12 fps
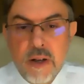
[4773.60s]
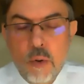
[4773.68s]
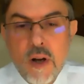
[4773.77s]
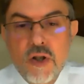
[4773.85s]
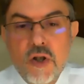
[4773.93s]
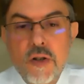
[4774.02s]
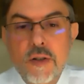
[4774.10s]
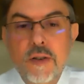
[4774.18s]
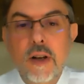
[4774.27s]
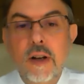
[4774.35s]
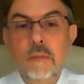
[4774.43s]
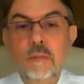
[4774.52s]
question.
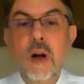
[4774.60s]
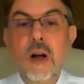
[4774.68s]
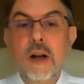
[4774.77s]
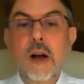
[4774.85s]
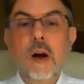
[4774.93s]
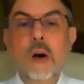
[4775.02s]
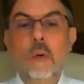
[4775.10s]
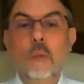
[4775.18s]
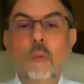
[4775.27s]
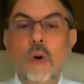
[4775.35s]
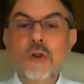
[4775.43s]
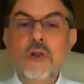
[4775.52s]

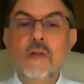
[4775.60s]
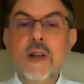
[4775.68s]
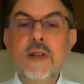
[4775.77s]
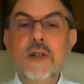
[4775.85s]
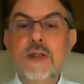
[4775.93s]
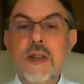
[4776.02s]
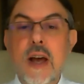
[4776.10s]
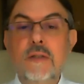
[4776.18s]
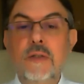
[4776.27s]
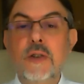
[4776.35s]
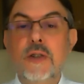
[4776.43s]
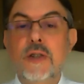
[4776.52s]
What are India's
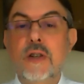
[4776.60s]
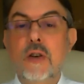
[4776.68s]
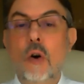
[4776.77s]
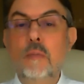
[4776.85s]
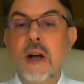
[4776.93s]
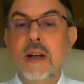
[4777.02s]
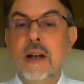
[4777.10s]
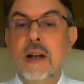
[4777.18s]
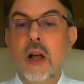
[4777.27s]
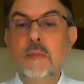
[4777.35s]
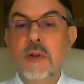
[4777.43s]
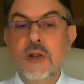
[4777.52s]
efforts to combat
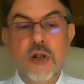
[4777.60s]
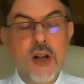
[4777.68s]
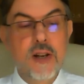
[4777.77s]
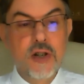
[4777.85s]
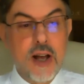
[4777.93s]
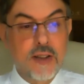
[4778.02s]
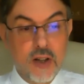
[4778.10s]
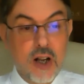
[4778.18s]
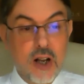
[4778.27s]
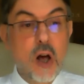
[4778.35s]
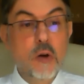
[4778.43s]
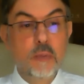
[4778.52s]
climate change at the
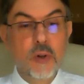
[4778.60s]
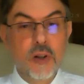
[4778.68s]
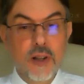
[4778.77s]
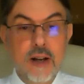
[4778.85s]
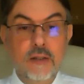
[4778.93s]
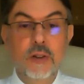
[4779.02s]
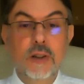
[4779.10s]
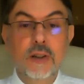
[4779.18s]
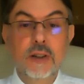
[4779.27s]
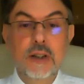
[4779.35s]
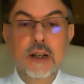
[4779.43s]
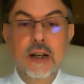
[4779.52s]
global level?
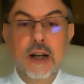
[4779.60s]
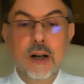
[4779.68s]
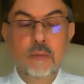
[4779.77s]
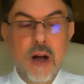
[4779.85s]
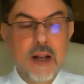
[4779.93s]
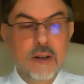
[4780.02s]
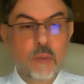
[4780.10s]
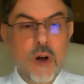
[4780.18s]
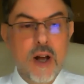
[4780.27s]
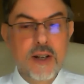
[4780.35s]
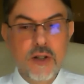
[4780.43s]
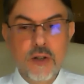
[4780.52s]
And
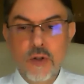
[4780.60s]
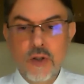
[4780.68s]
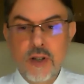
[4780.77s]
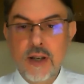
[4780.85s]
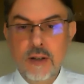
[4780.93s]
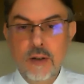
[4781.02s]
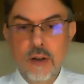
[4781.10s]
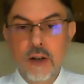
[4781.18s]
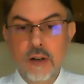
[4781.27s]
where do you see